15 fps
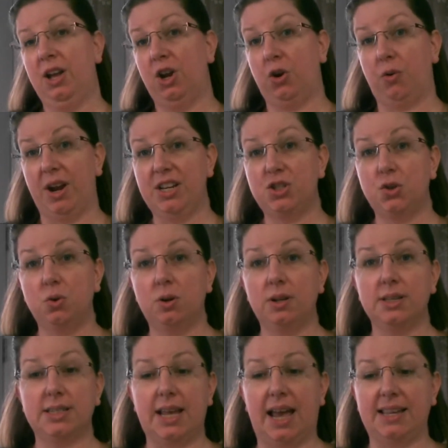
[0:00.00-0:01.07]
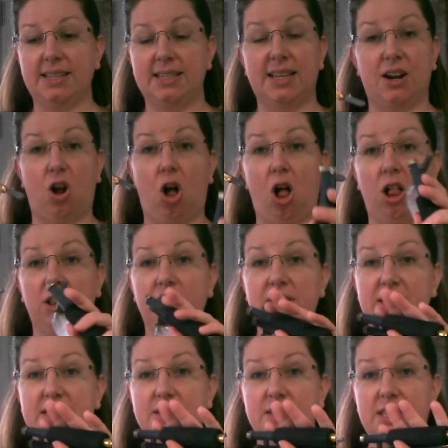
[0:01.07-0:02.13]
great tools. As I said, all of
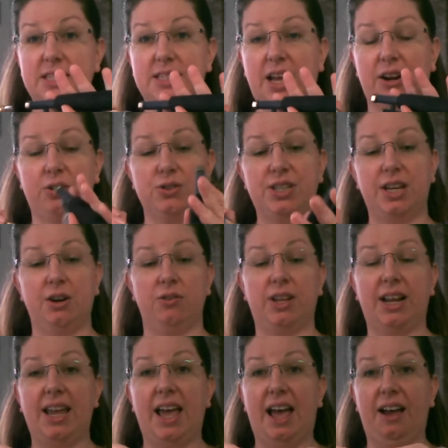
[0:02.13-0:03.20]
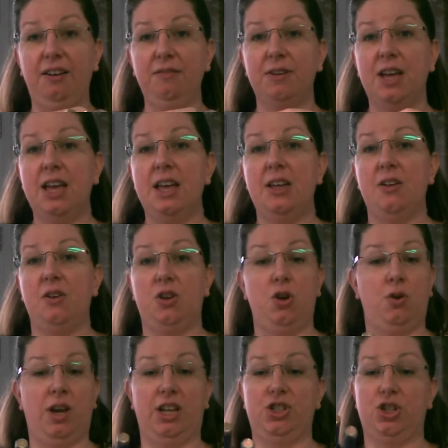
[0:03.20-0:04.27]
these cutters here that I have, you
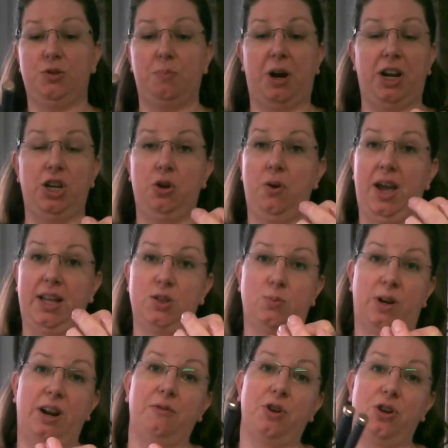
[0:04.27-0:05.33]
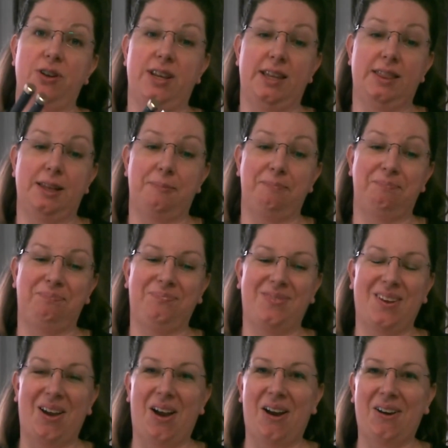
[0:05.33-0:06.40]
can just buy new heads whenever you need them.
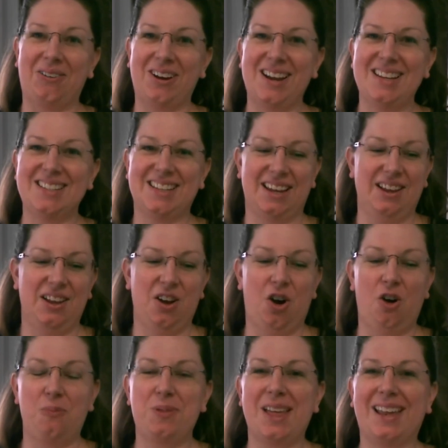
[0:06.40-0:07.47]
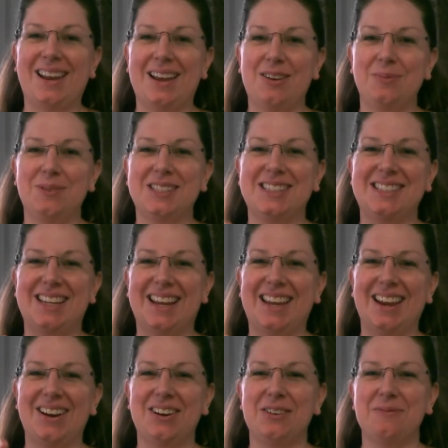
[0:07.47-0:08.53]
All right, hope that helps. Take
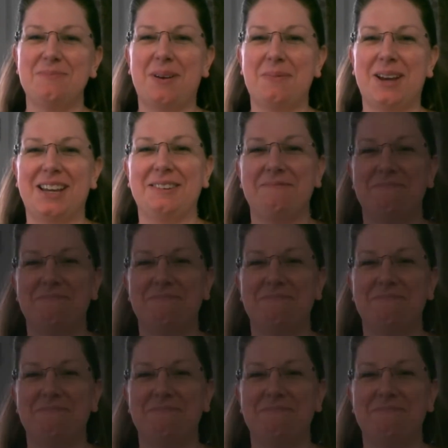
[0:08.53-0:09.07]
care. Bye-bye.